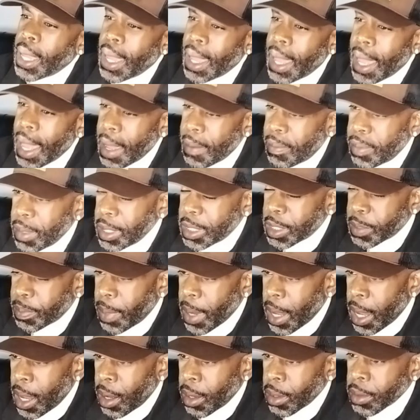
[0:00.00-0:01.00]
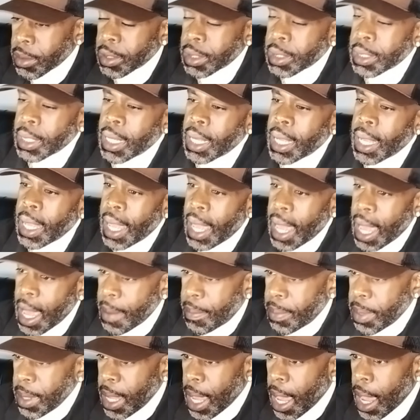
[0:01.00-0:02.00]
Happy spouse,
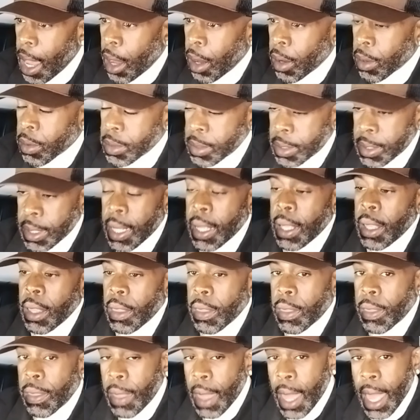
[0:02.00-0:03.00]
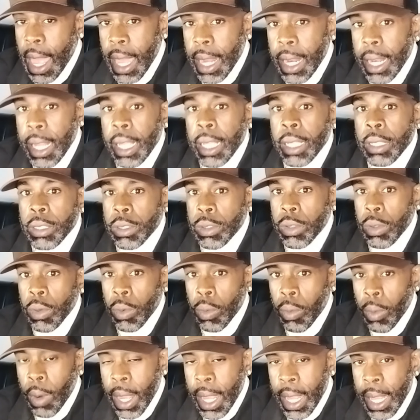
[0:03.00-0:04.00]
happy house. That is the
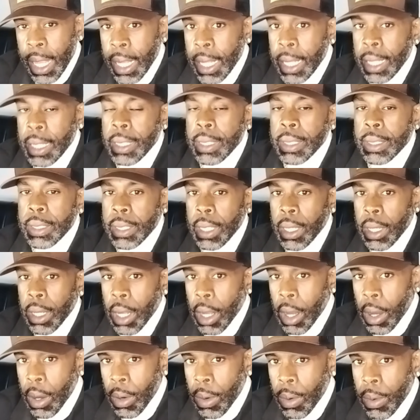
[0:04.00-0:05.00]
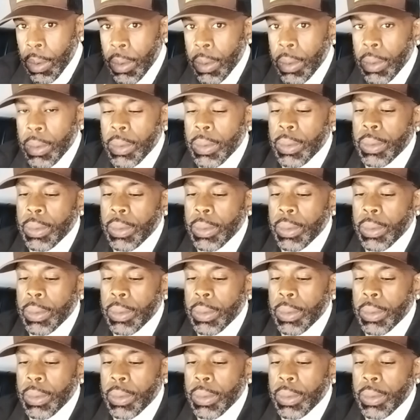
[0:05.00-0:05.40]
way to go.